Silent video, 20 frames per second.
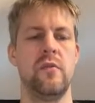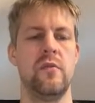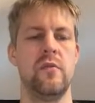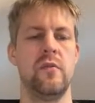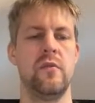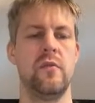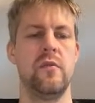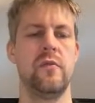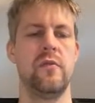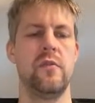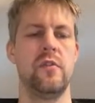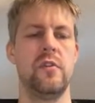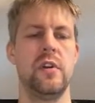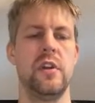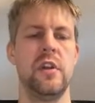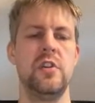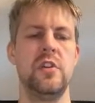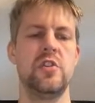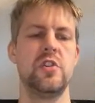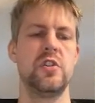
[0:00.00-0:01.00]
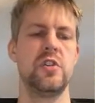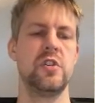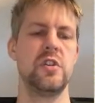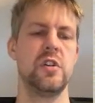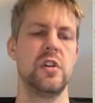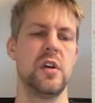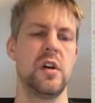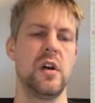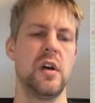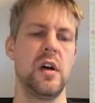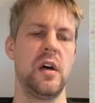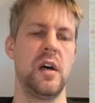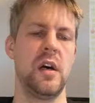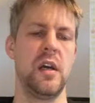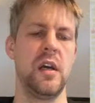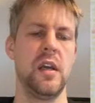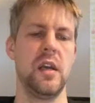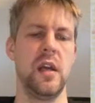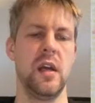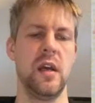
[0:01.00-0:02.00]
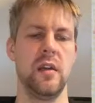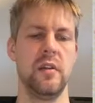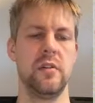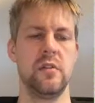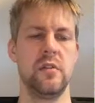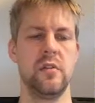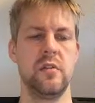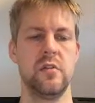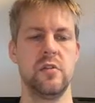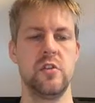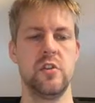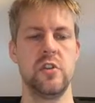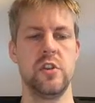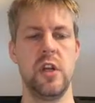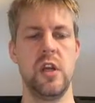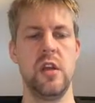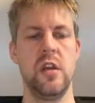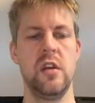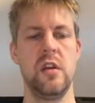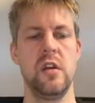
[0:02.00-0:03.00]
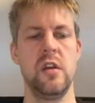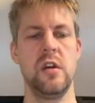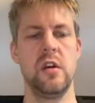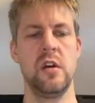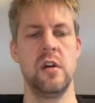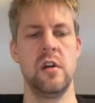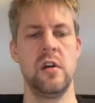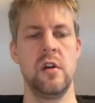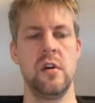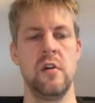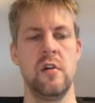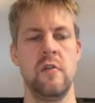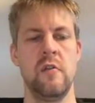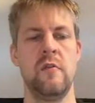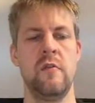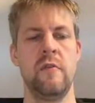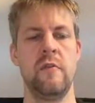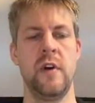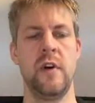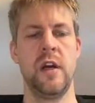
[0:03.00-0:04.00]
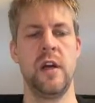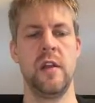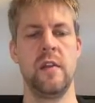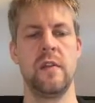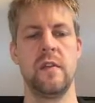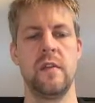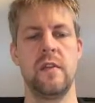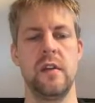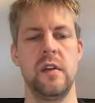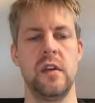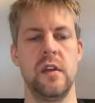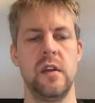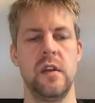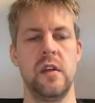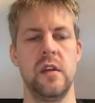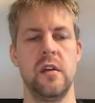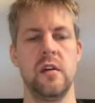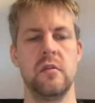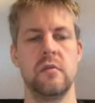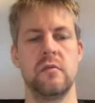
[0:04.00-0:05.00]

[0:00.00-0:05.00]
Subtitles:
for each I and j, find the